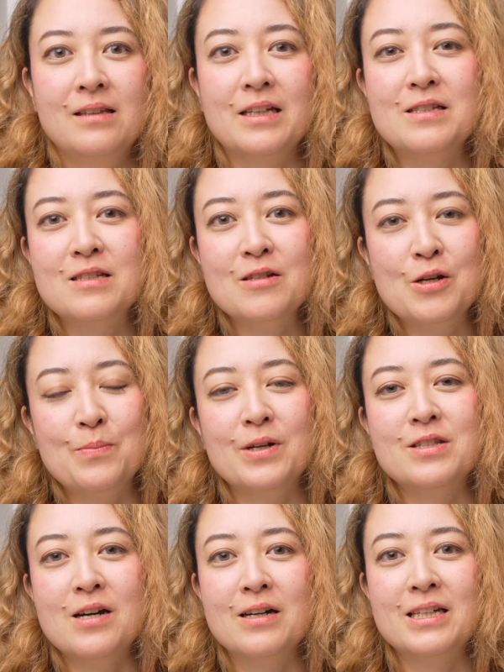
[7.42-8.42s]
Let's start by
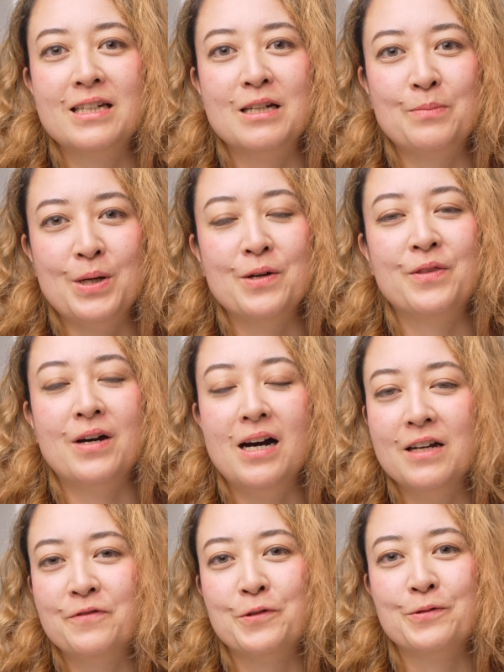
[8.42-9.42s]
talking about the
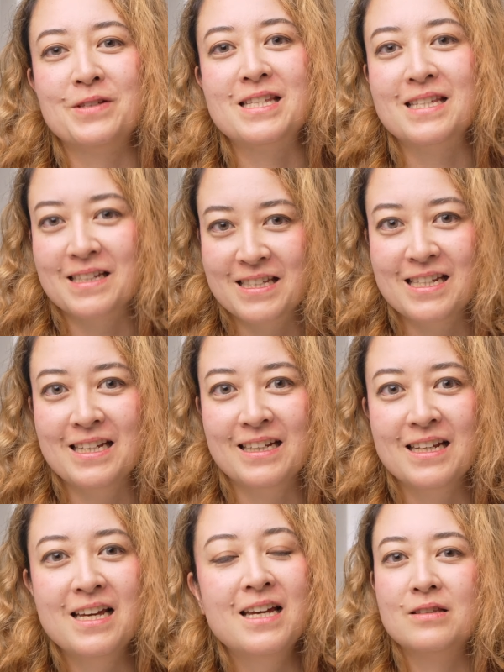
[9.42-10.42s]
iPhone
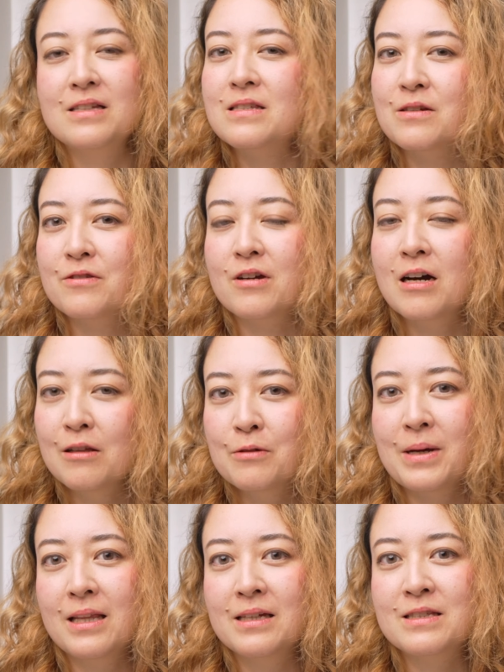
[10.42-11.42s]
16. This year, the color
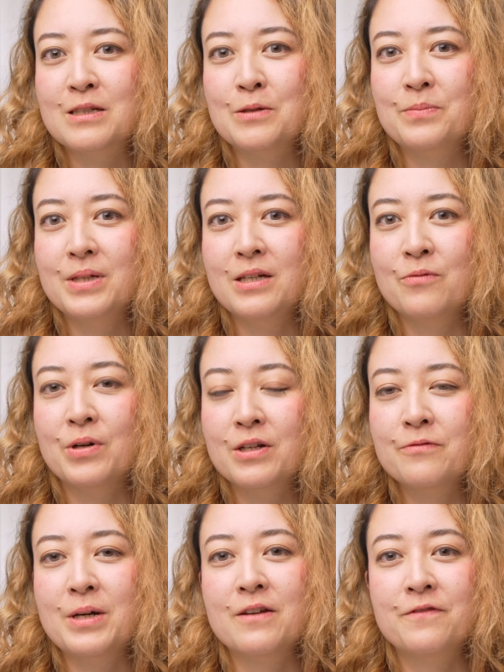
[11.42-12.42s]
palettes could be one
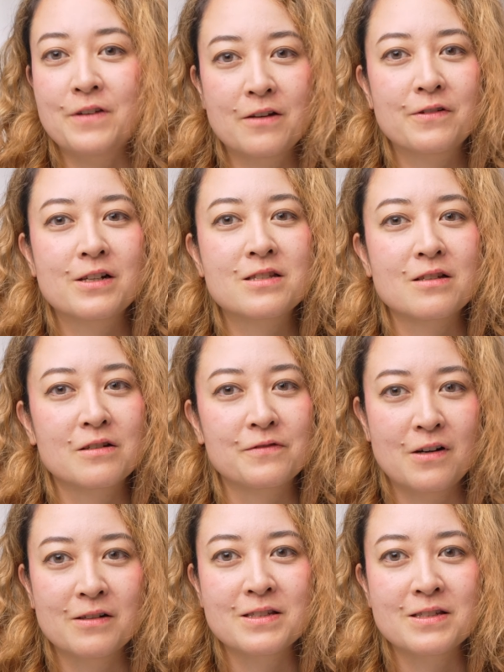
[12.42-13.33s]
of my favorites of all